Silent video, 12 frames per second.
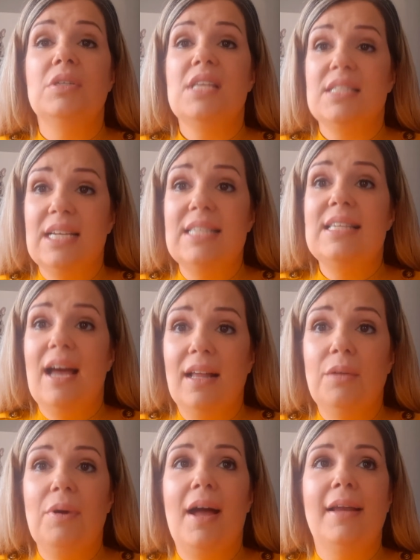that's exactly
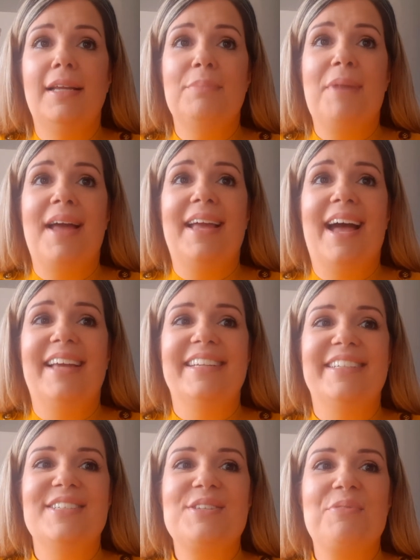what I need in my
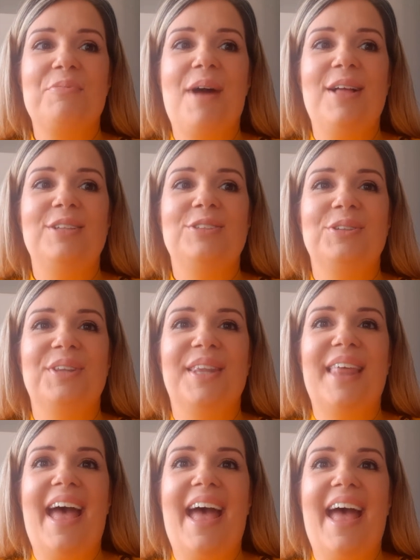garden. So well done
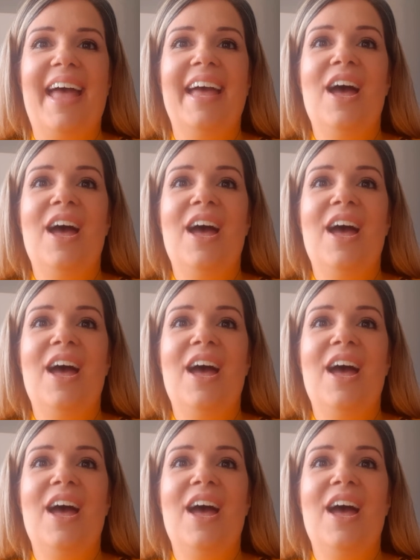there.